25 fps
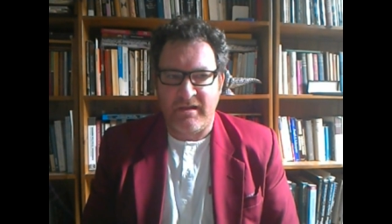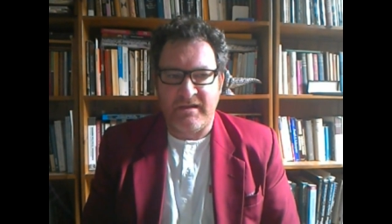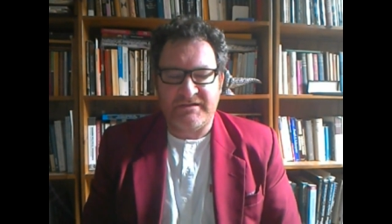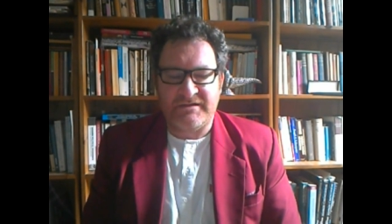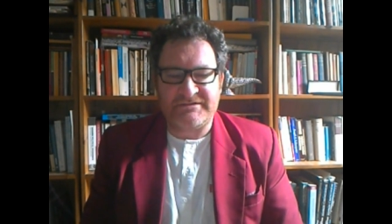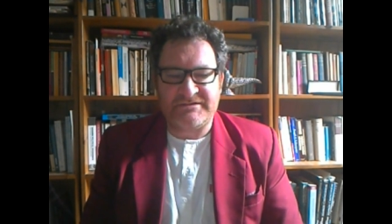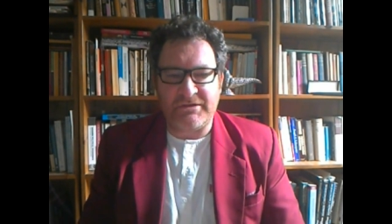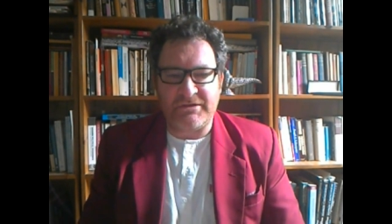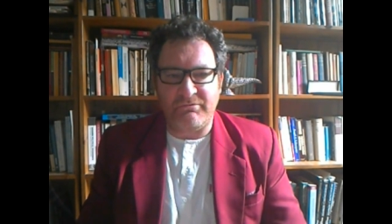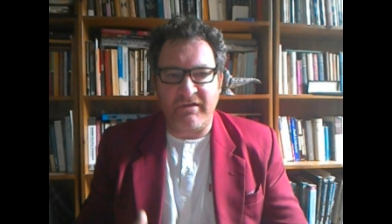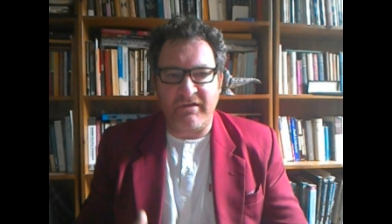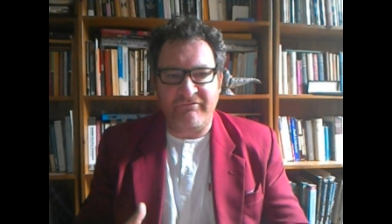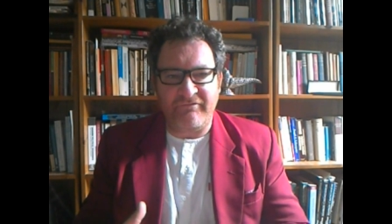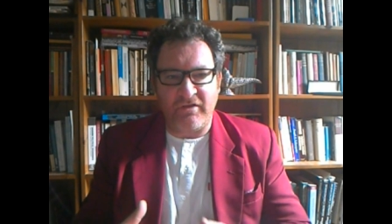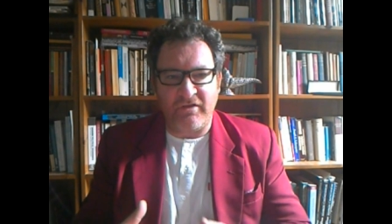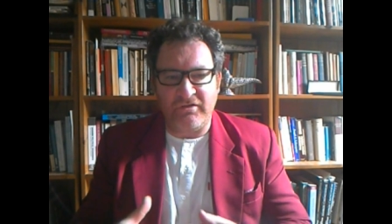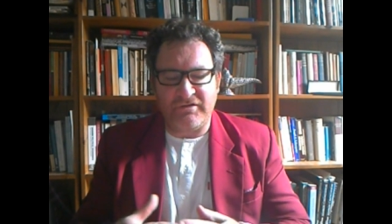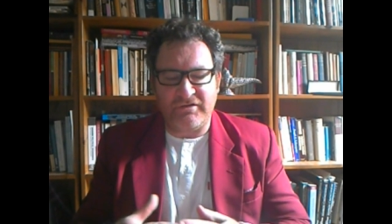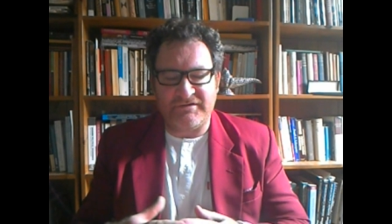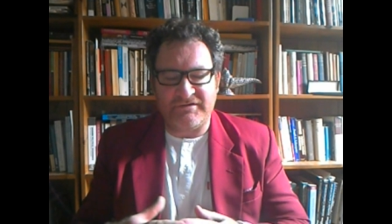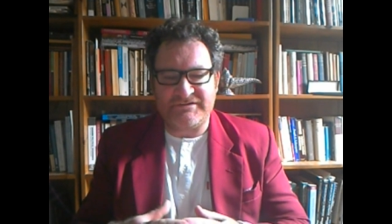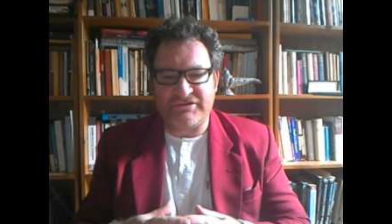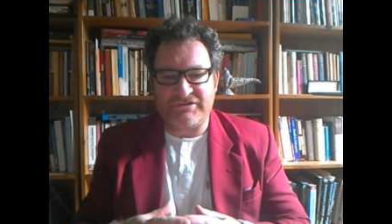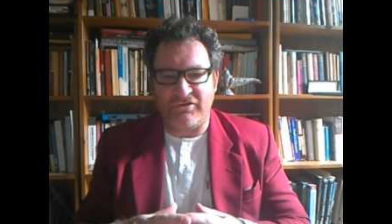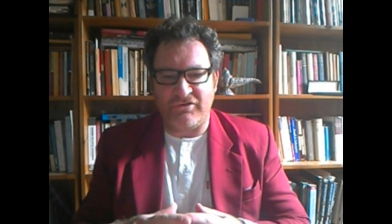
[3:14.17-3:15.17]
So we're
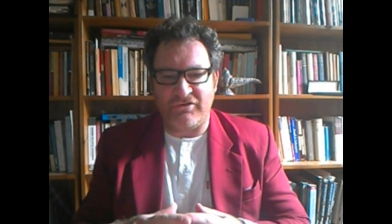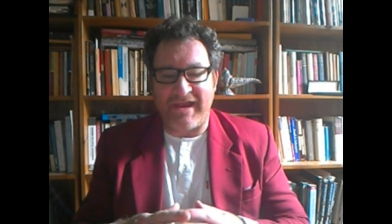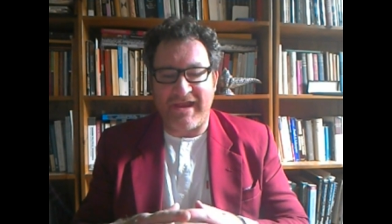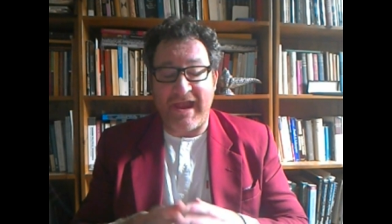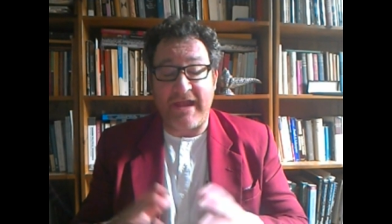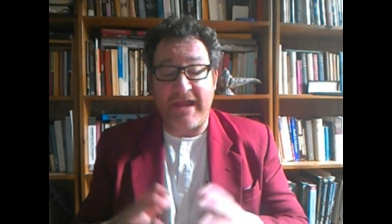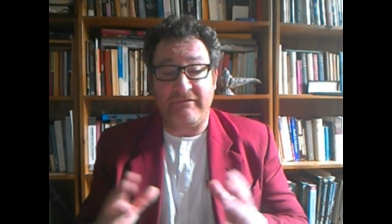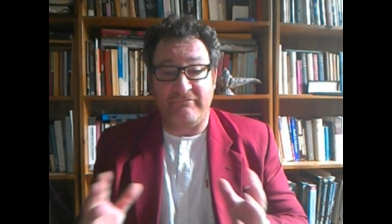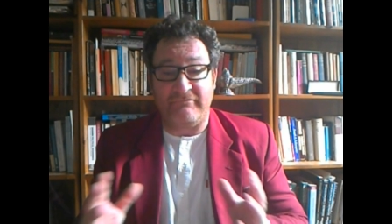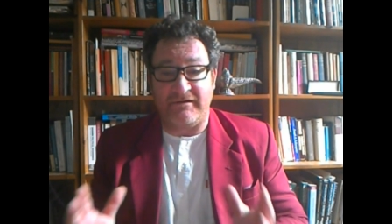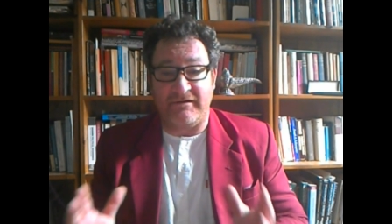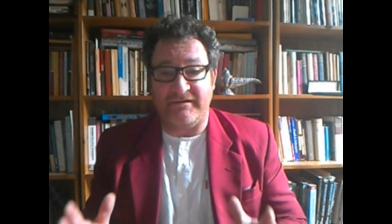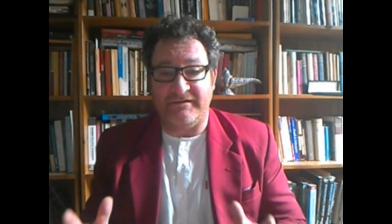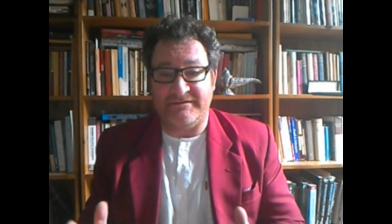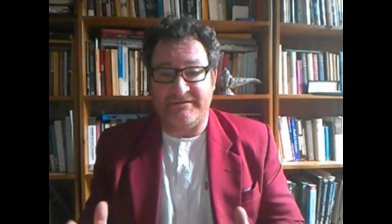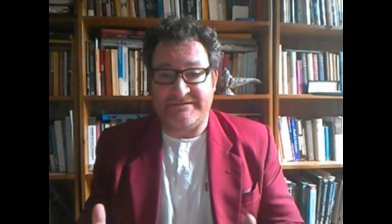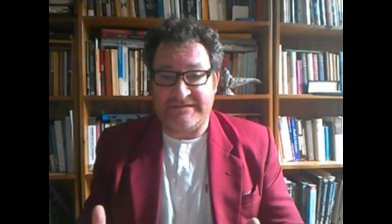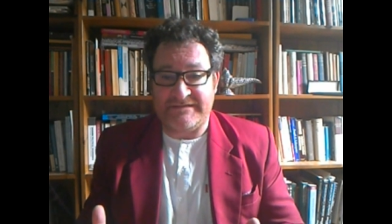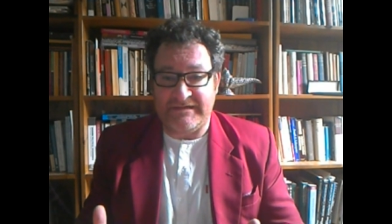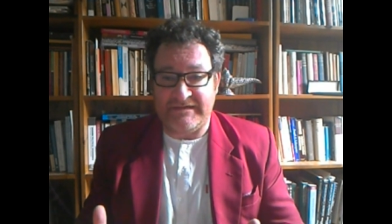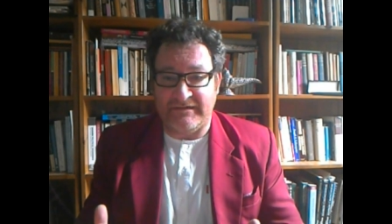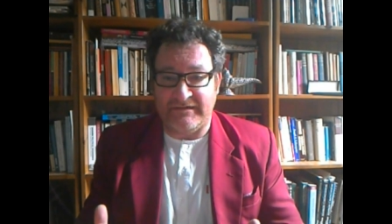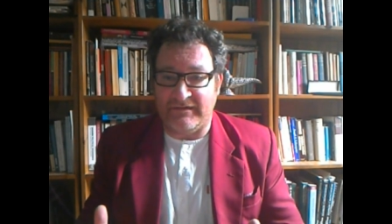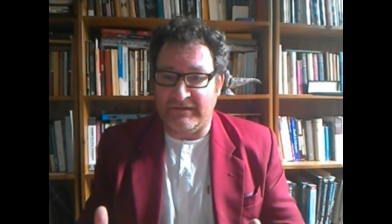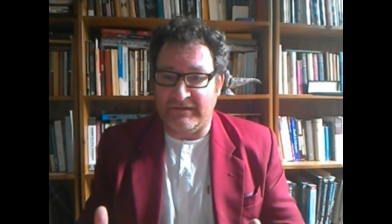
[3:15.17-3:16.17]
focused on aggregates
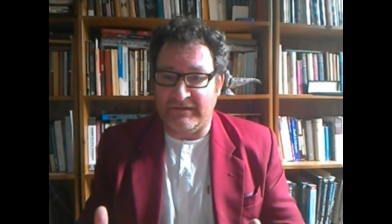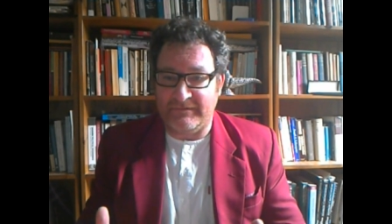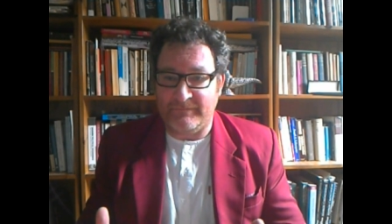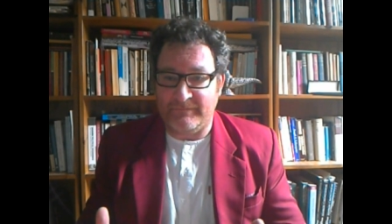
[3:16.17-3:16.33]
here.